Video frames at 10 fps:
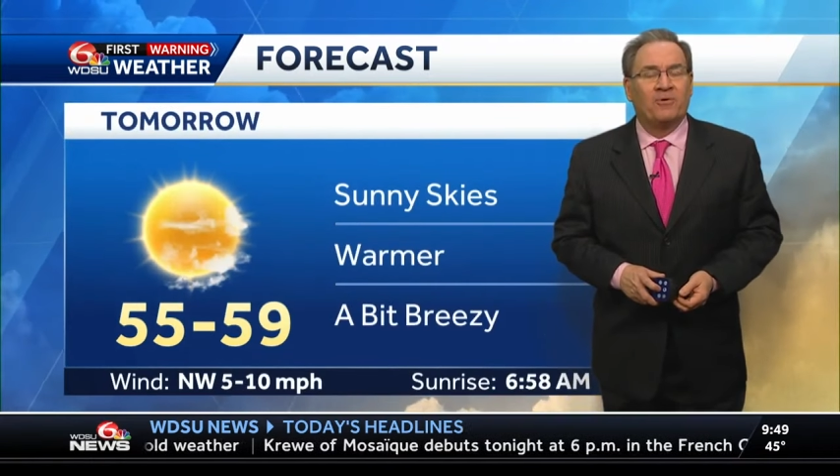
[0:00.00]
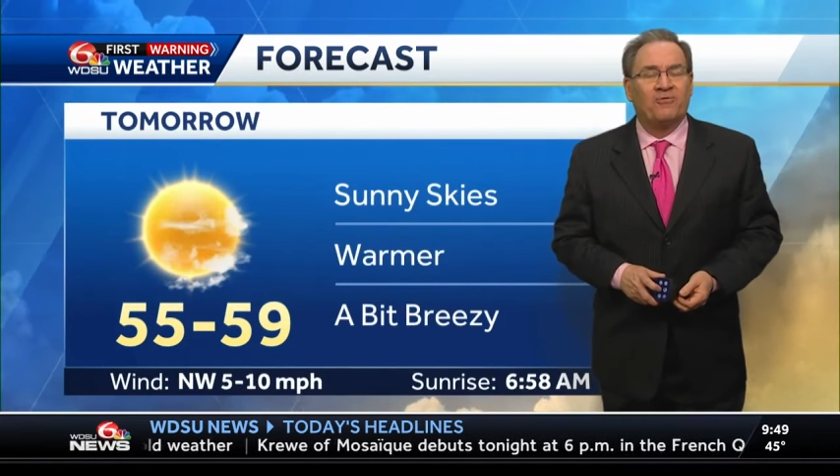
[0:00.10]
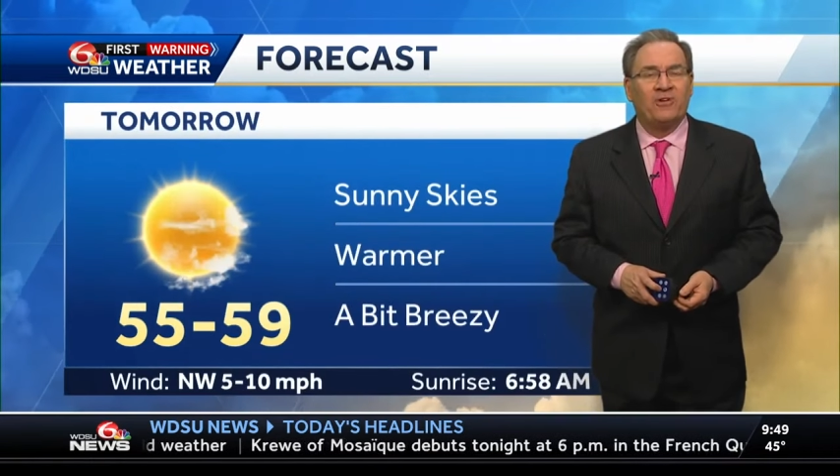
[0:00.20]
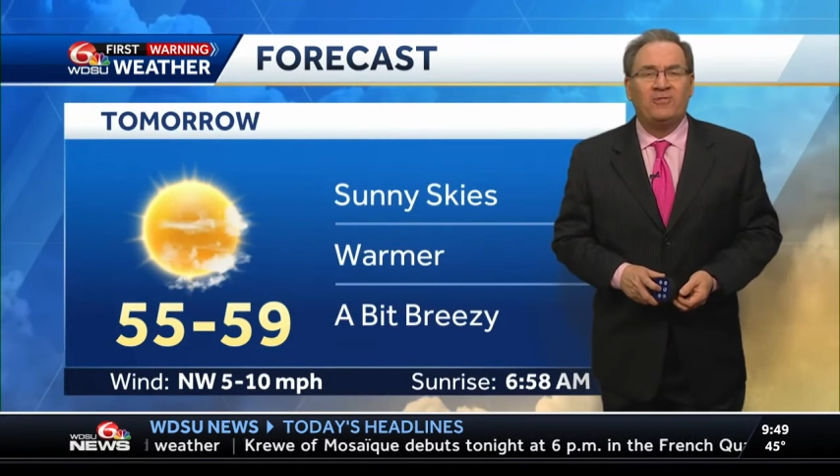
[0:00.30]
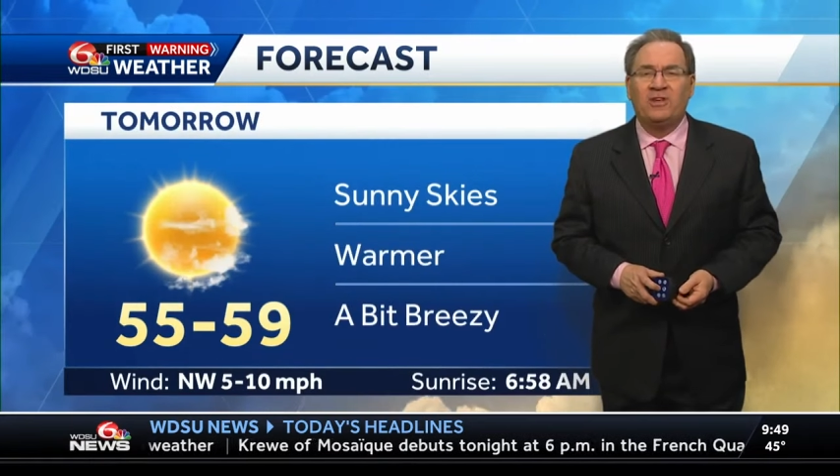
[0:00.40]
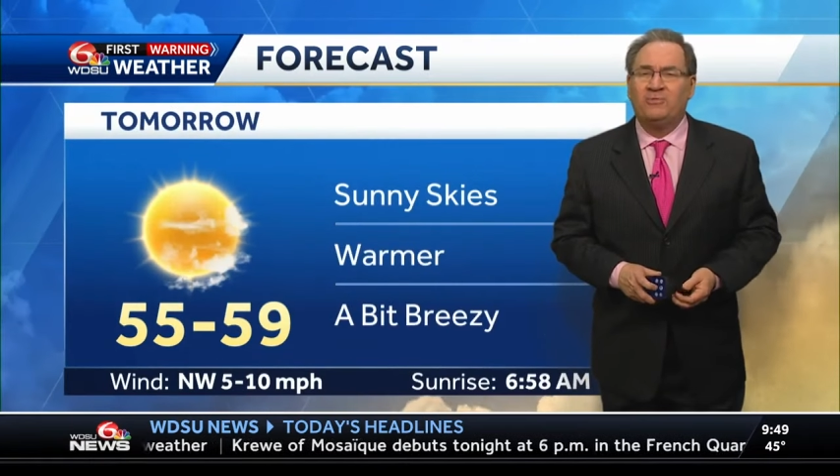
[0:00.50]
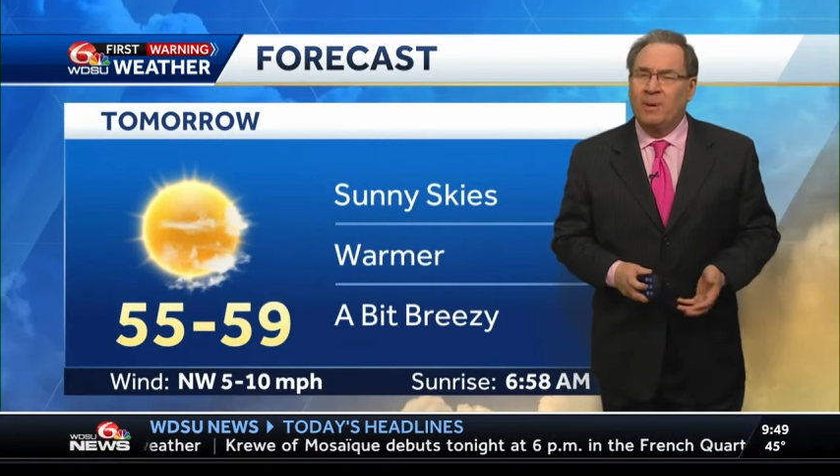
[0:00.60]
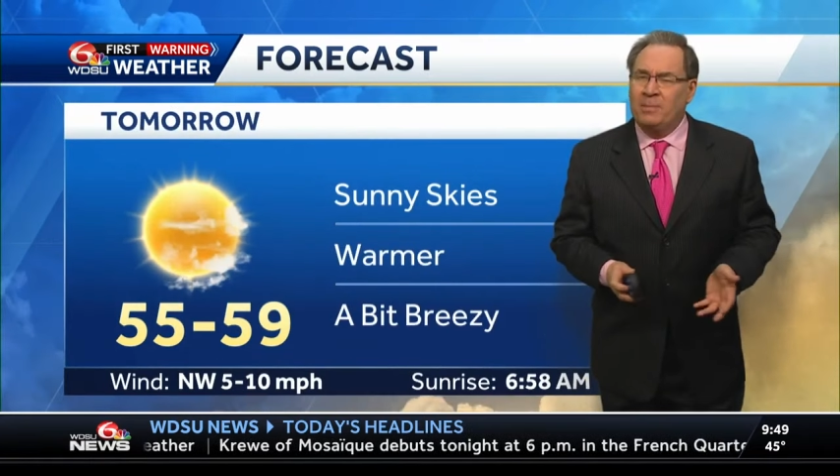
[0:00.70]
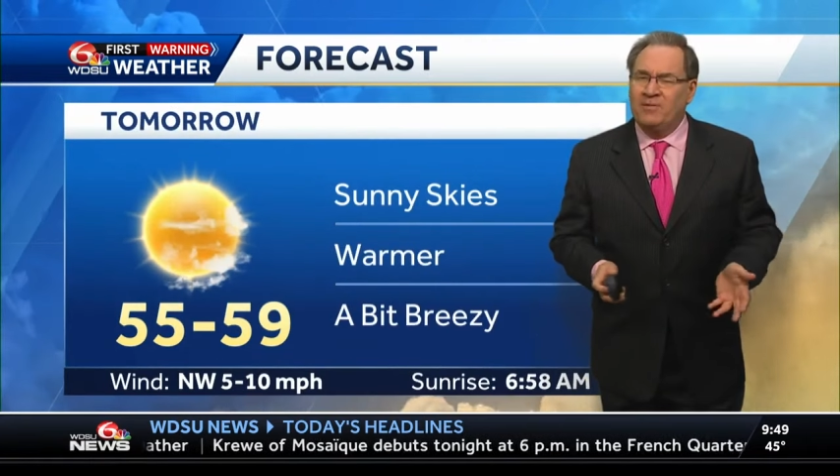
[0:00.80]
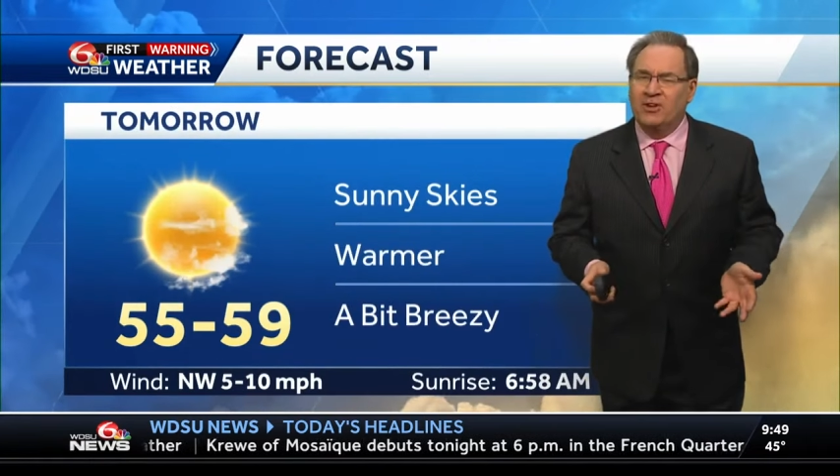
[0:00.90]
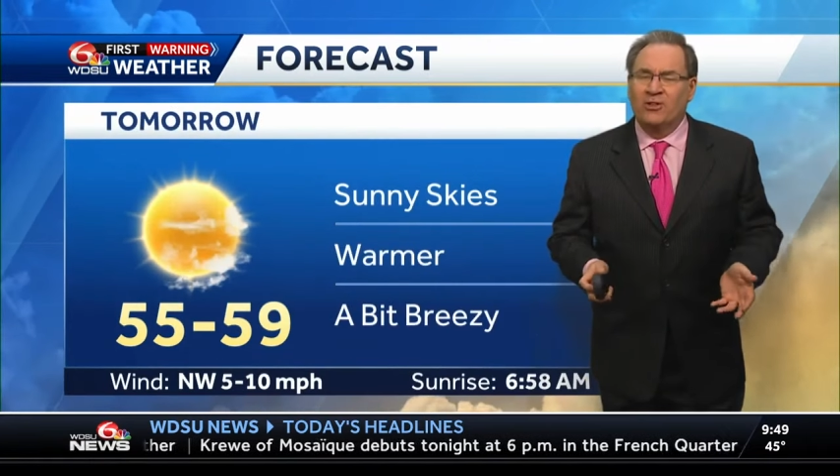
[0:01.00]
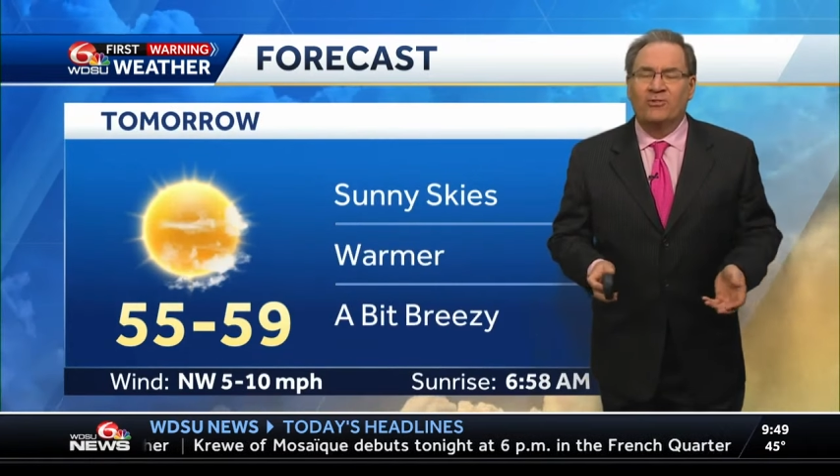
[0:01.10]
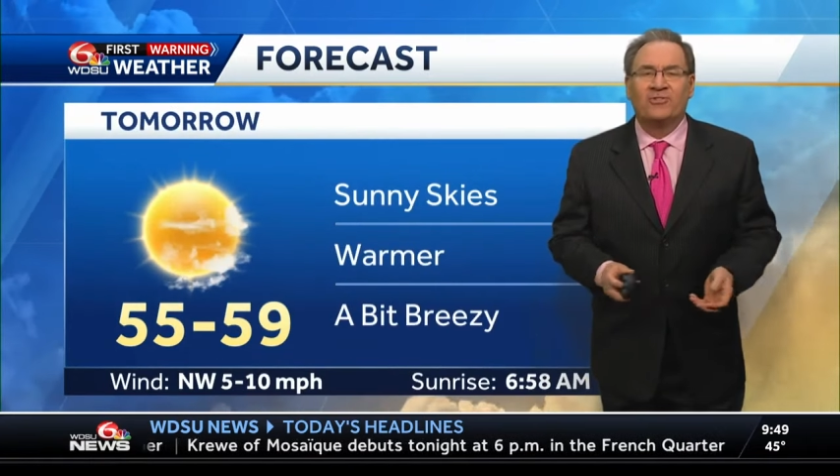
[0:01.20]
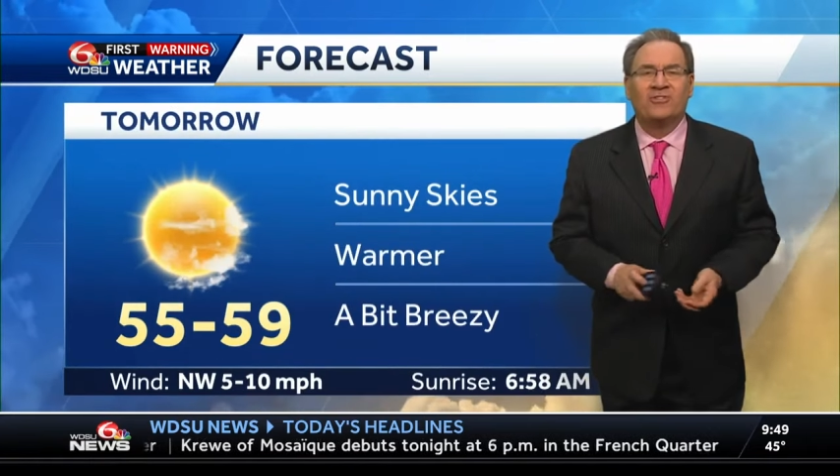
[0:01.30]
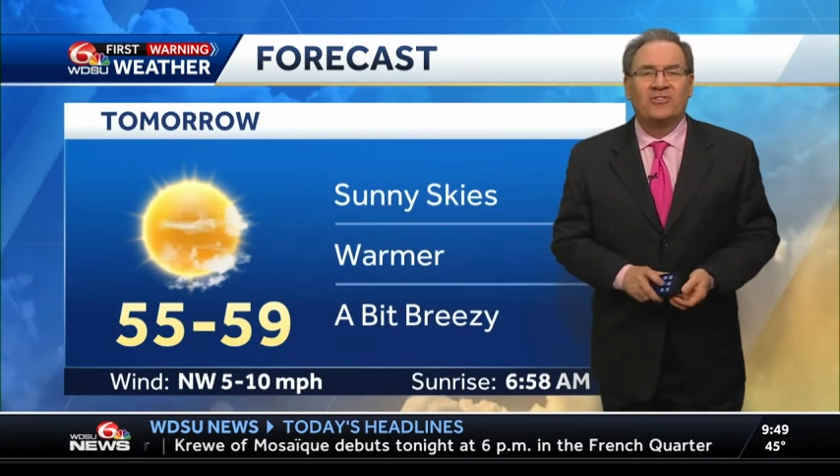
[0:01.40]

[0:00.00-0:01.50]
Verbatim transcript: 50s, maybe even close to